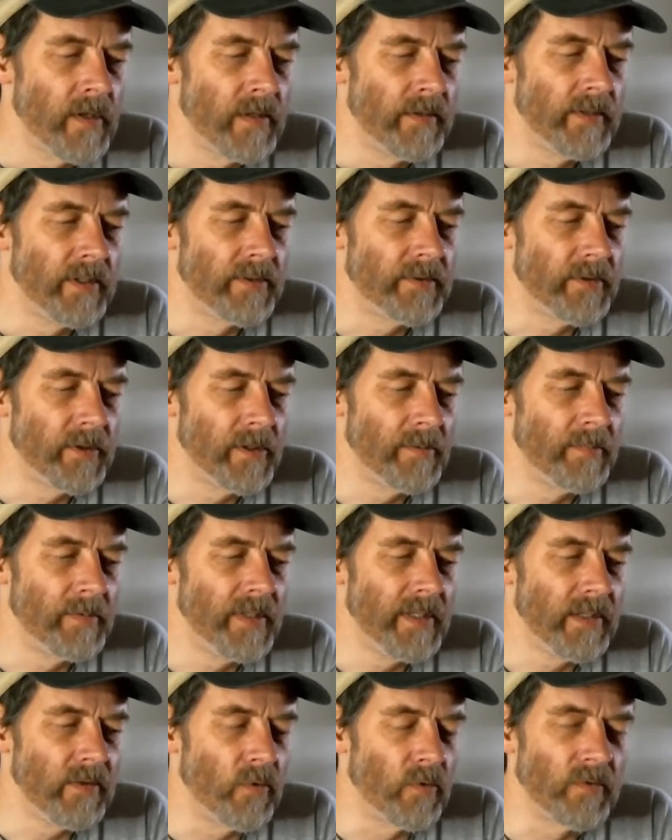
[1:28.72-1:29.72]

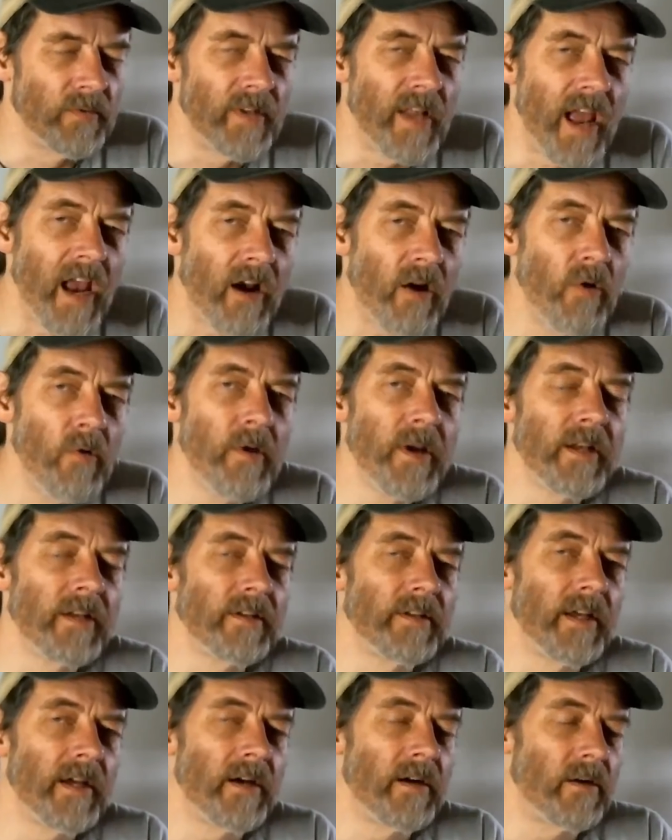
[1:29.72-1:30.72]
determining or narrowing
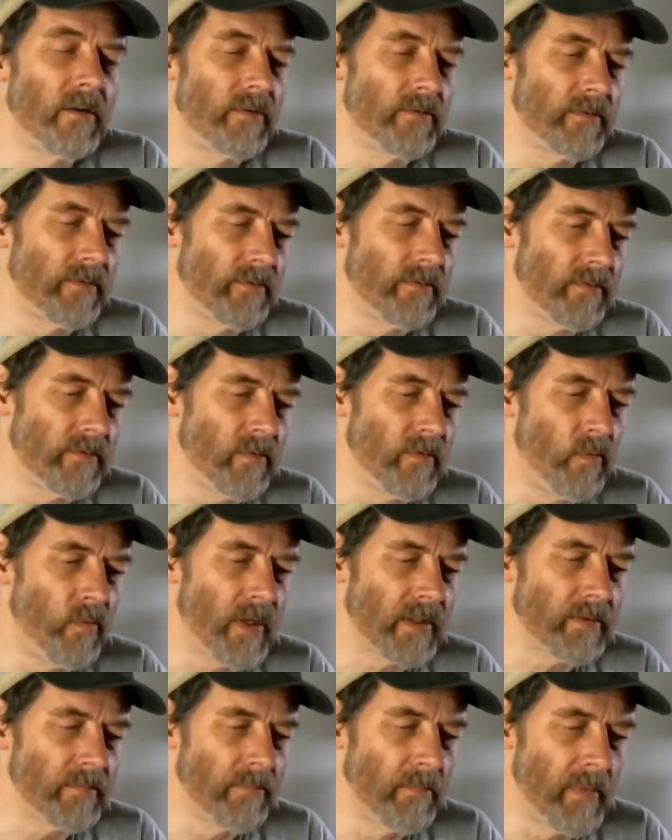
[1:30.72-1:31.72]
down
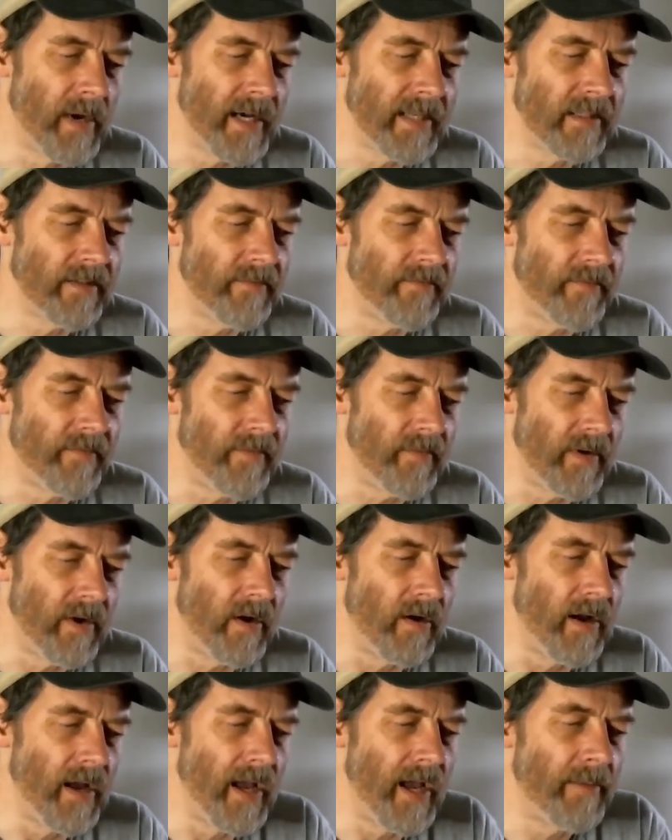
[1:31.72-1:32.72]
what might have
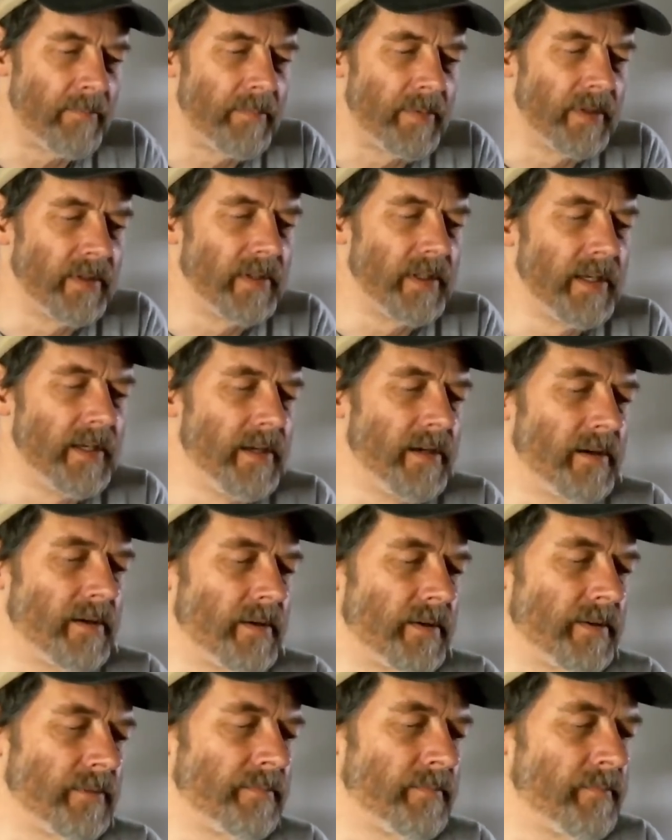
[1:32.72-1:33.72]
happened
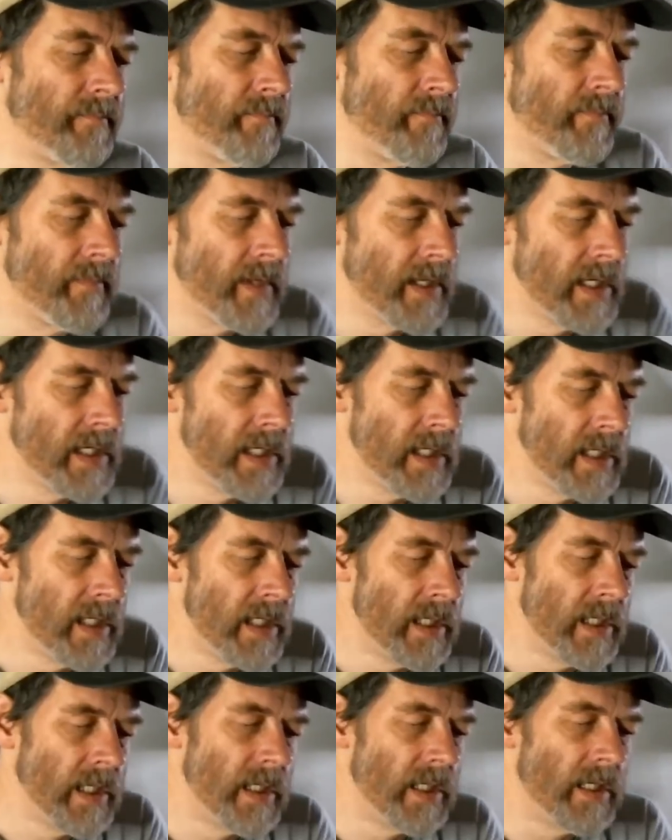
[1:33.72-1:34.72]
here.
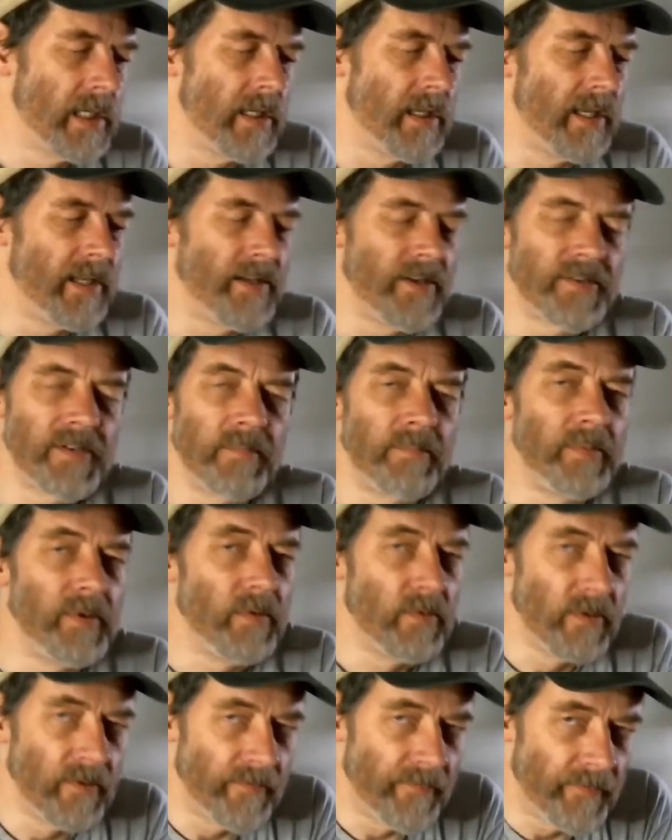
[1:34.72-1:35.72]
It is a
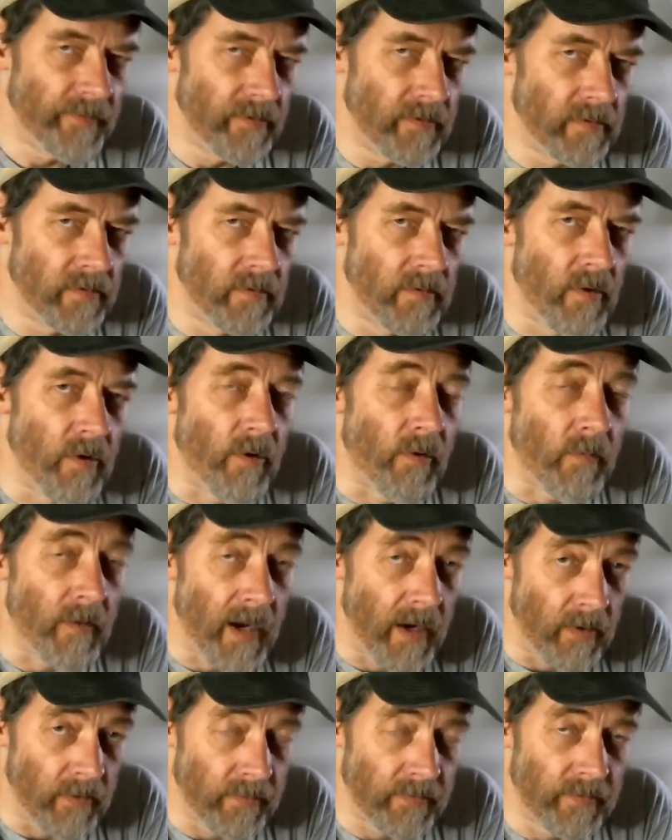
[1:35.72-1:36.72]
beautiful
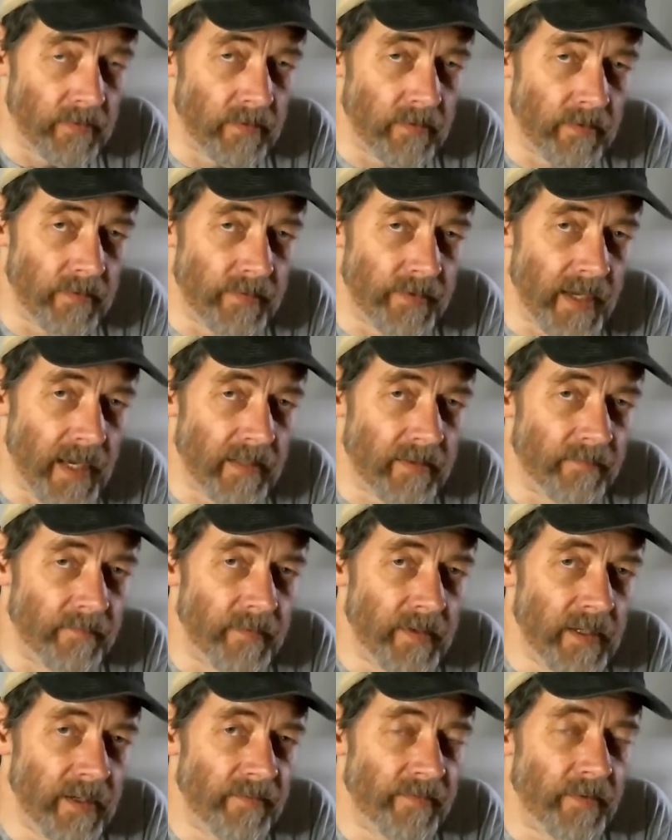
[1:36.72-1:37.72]
route. That
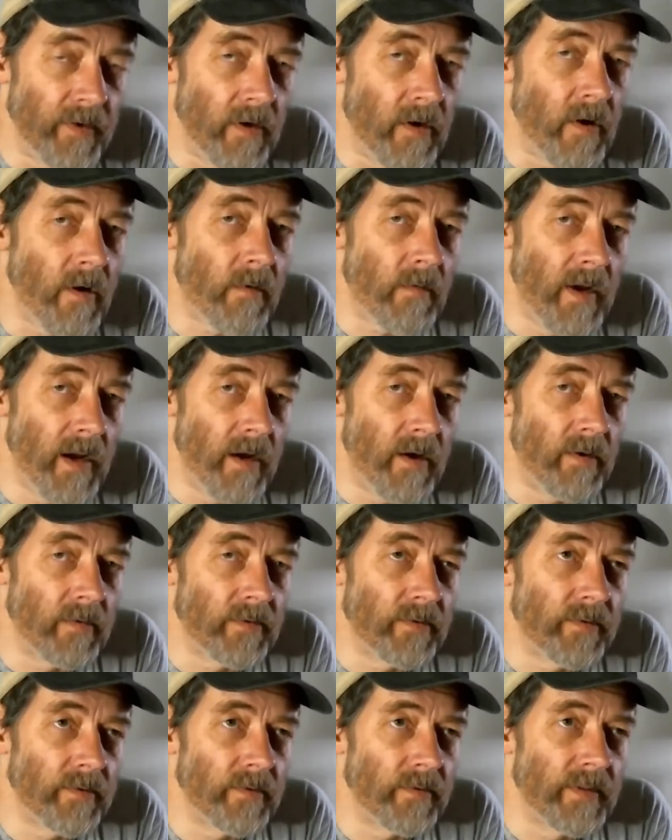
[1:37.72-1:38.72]
VFR
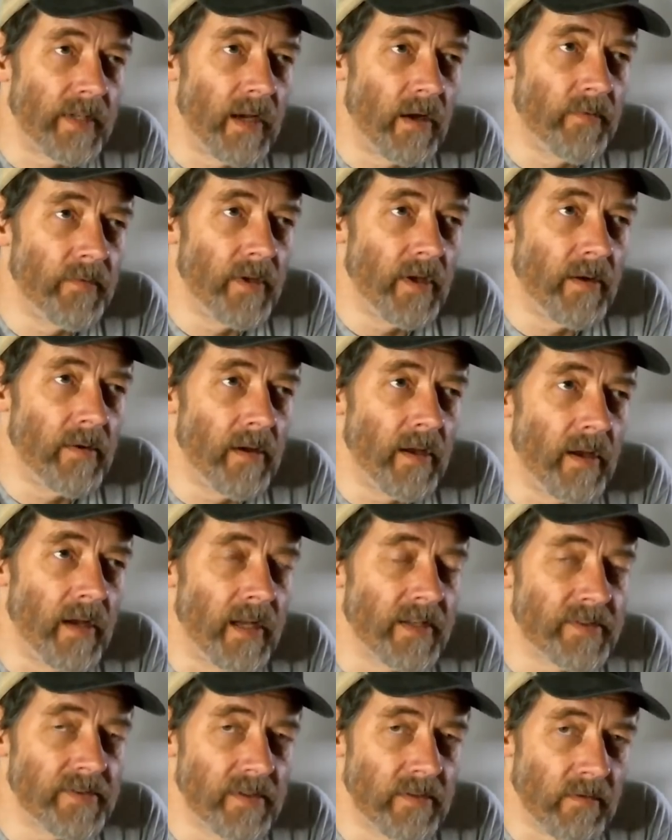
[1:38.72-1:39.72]
route down the
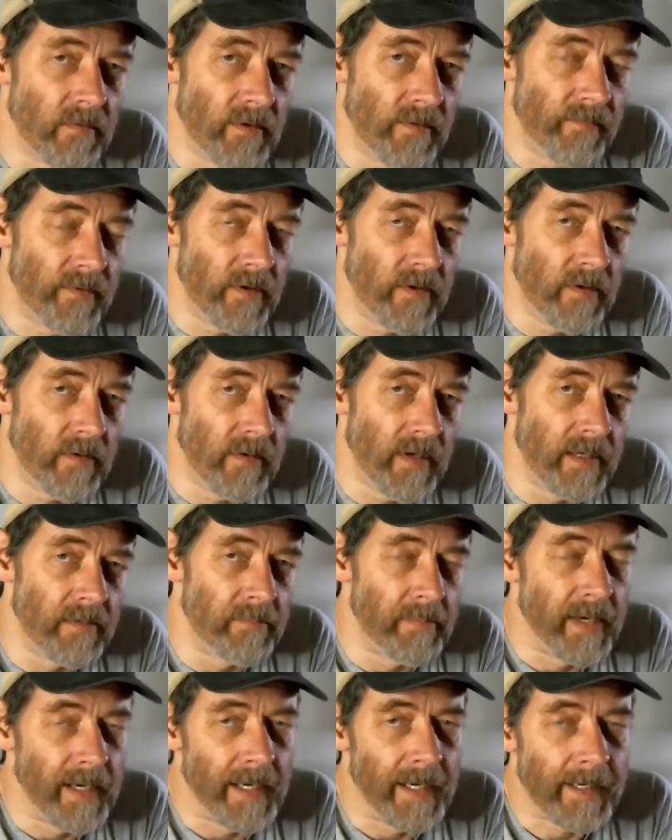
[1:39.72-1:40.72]
Hudson River and
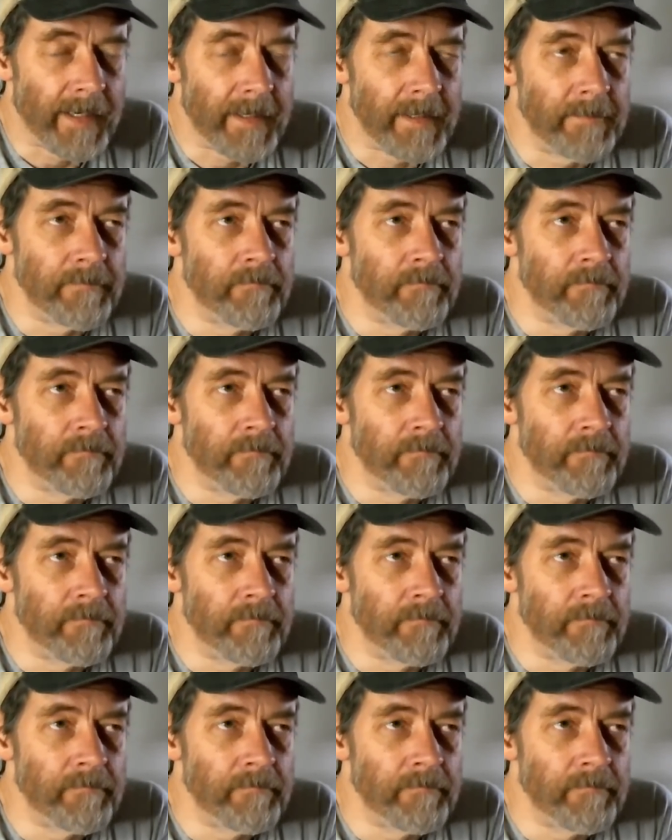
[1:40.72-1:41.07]
back,